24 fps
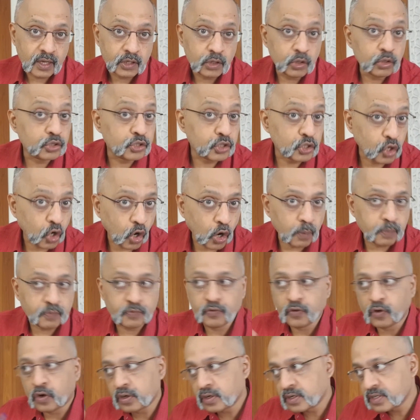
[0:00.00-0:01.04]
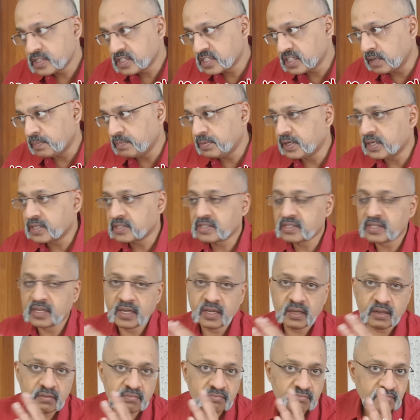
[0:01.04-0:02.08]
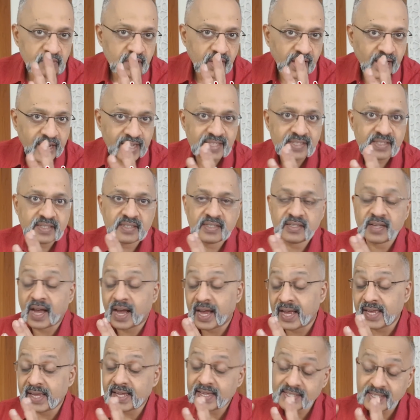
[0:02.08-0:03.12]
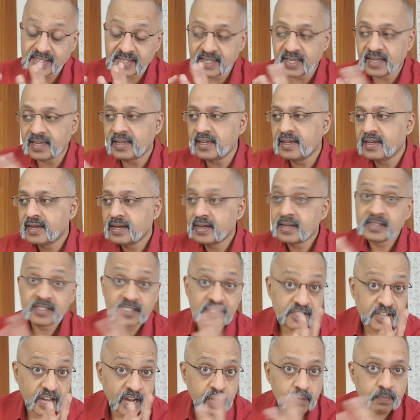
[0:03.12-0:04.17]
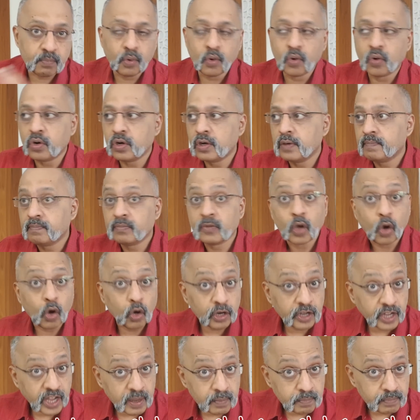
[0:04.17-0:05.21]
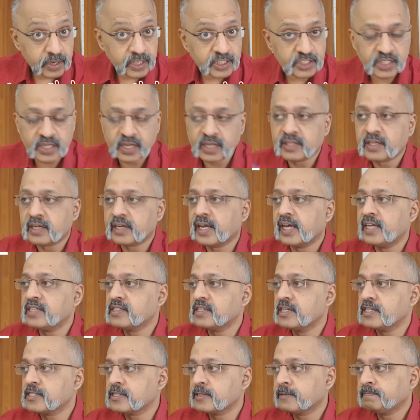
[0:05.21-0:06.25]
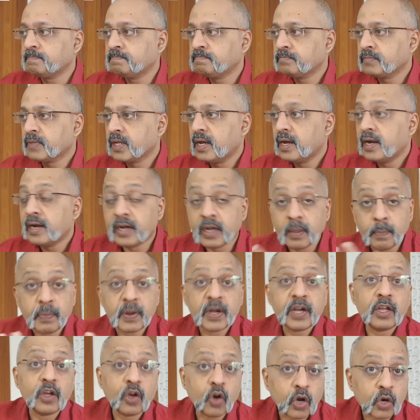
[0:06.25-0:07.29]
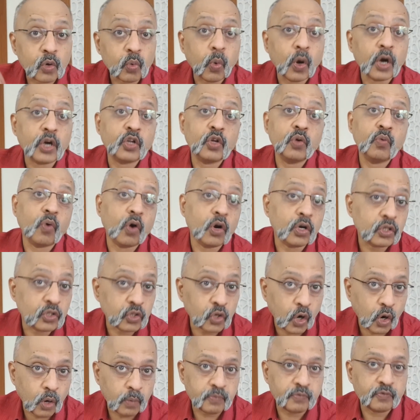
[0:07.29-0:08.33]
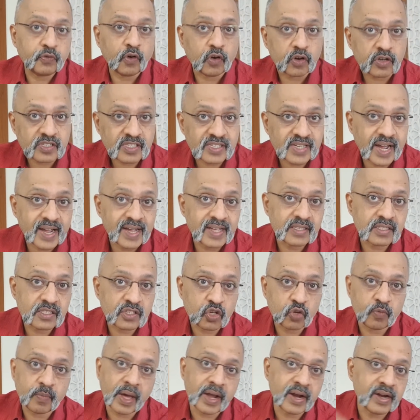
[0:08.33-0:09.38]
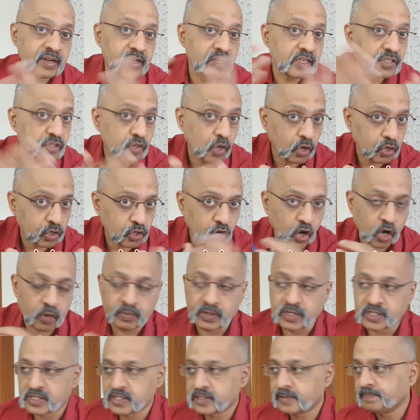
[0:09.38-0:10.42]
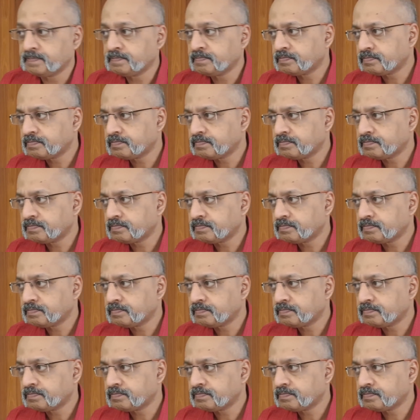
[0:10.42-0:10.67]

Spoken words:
you should opt for, CBSE, ISC, State Board or Cambridge in other cases, depending on what you want to opt for, Science, Humanities or Commerce.